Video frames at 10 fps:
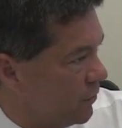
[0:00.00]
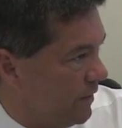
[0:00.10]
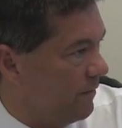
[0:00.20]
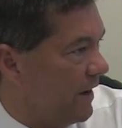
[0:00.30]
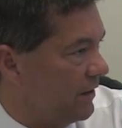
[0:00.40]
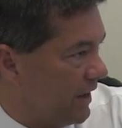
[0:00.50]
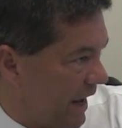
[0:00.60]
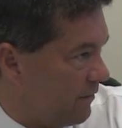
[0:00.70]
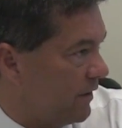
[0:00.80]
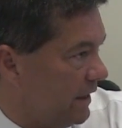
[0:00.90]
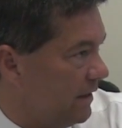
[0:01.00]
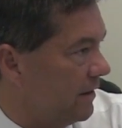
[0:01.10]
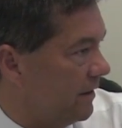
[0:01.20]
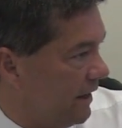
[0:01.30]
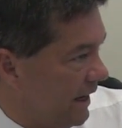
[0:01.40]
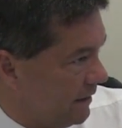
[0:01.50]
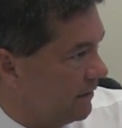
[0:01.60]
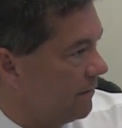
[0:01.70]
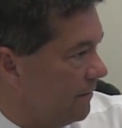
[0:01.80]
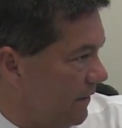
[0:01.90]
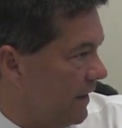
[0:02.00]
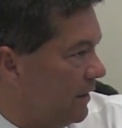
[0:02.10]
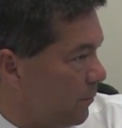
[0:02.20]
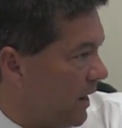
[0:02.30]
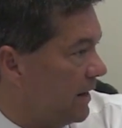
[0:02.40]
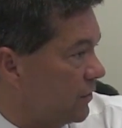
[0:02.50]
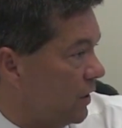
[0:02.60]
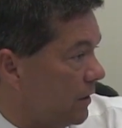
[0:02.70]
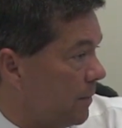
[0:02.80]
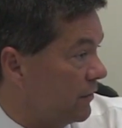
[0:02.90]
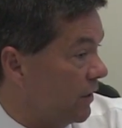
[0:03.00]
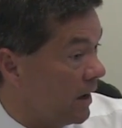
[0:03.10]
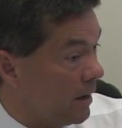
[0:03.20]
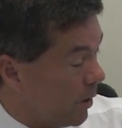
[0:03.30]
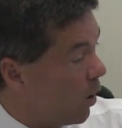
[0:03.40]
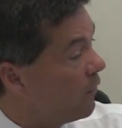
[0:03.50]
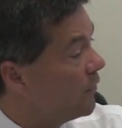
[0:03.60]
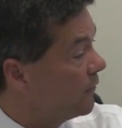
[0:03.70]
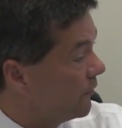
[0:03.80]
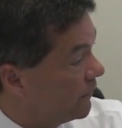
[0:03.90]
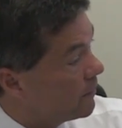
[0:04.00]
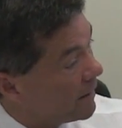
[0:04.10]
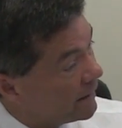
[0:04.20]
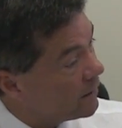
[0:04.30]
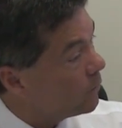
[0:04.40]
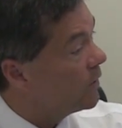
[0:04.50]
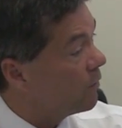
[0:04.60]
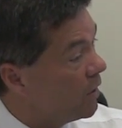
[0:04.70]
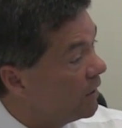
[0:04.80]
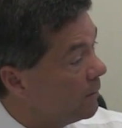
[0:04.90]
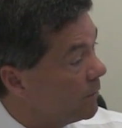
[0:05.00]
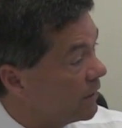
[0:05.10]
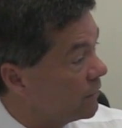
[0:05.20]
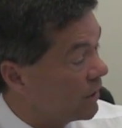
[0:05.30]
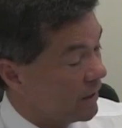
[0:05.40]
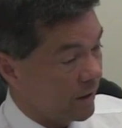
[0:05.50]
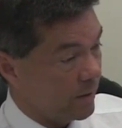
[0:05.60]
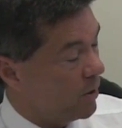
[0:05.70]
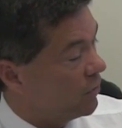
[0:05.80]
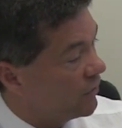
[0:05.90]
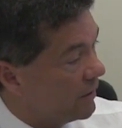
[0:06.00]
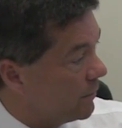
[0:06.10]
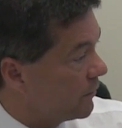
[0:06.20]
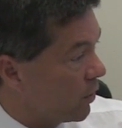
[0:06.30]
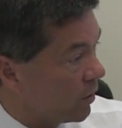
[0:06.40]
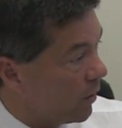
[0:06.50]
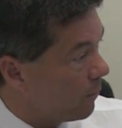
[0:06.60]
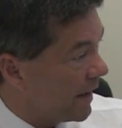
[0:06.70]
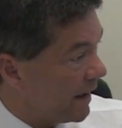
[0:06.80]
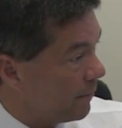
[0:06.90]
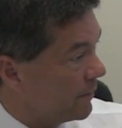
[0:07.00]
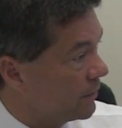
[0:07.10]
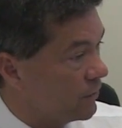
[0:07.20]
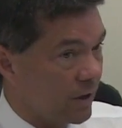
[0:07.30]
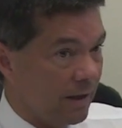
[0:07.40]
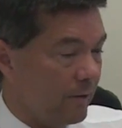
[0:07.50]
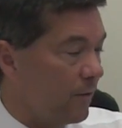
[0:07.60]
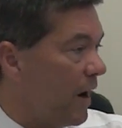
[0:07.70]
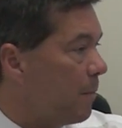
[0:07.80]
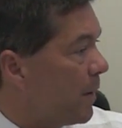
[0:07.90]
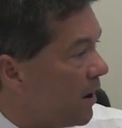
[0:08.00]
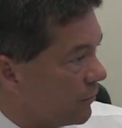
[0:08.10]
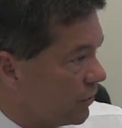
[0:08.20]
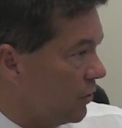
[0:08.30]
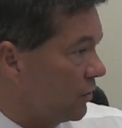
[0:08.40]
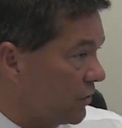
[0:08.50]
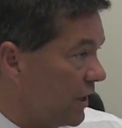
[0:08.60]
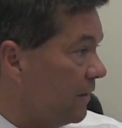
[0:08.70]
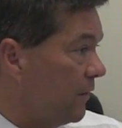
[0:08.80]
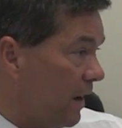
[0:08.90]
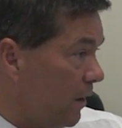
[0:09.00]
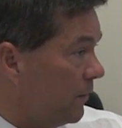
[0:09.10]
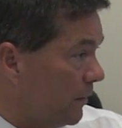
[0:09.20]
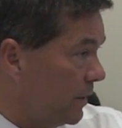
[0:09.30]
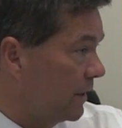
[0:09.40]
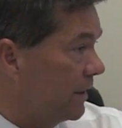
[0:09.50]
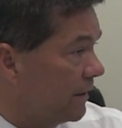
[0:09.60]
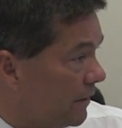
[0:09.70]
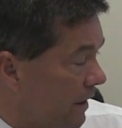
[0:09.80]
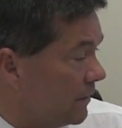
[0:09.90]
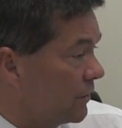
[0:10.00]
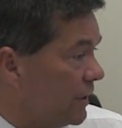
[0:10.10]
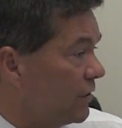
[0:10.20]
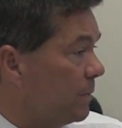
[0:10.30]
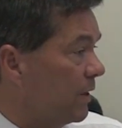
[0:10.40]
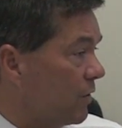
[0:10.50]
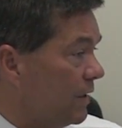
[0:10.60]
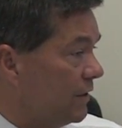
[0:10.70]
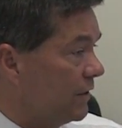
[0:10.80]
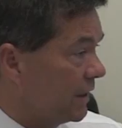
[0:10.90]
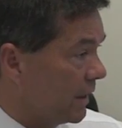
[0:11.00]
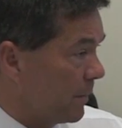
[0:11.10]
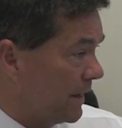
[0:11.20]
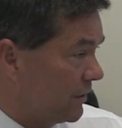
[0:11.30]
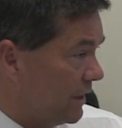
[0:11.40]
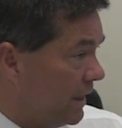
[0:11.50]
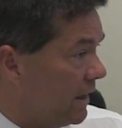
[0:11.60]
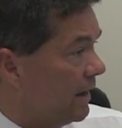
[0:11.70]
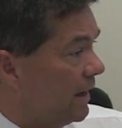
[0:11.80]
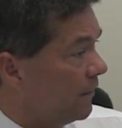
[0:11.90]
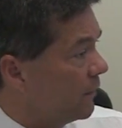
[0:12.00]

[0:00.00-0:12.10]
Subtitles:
to invest heavily in the playing side of the budget, but off of the money that we're earning, because commercially we've got a lot better, because Fratton Park's a lot safer, hopefully we can see some increases in capacity in the